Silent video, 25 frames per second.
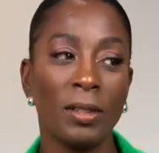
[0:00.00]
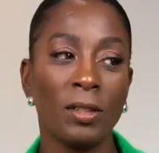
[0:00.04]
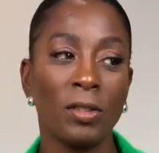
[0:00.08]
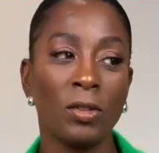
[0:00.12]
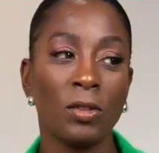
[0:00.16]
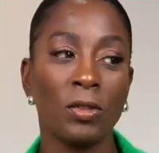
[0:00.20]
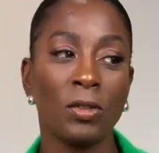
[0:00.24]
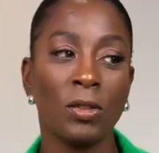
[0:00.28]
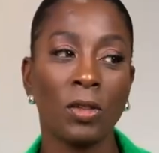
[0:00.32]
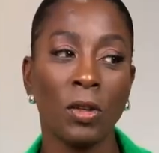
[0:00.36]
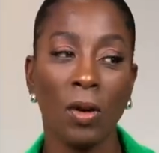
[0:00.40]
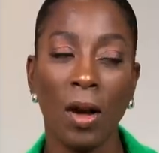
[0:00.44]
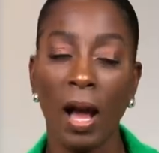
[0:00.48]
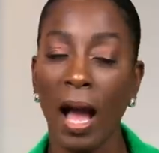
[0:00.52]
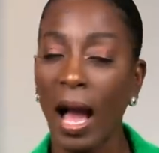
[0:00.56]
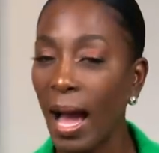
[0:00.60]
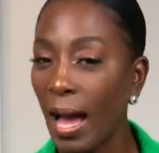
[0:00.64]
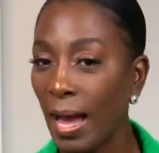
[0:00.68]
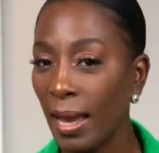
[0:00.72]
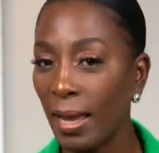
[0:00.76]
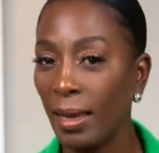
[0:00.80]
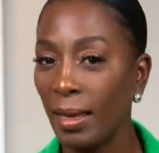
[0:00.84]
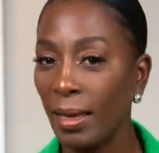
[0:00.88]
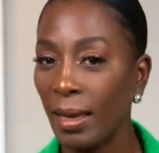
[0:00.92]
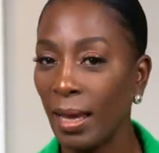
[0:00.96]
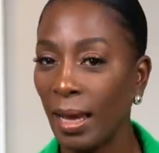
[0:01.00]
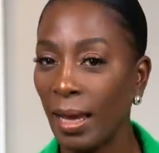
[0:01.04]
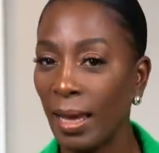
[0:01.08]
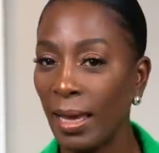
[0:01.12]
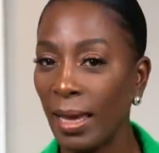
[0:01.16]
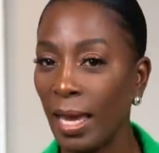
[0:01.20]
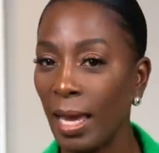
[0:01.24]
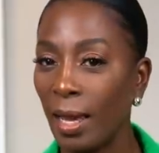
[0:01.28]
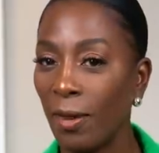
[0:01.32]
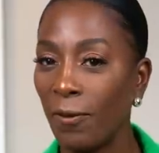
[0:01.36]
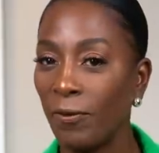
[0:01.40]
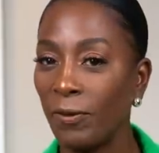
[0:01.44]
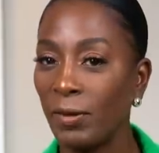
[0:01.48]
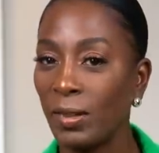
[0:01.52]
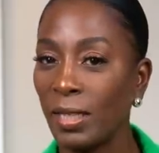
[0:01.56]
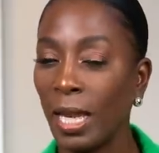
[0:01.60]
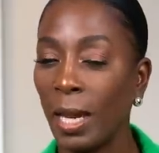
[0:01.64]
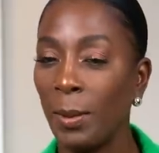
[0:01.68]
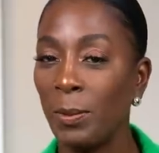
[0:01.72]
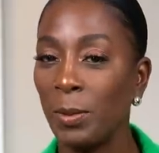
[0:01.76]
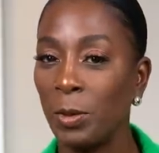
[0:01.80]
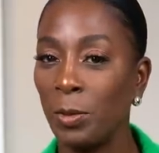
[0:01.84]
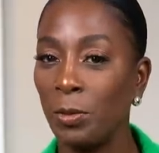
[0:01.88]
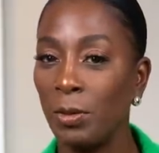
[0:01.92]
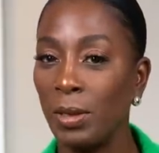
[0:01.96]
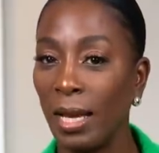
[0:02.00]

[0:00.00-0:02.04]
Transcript: so I have type 2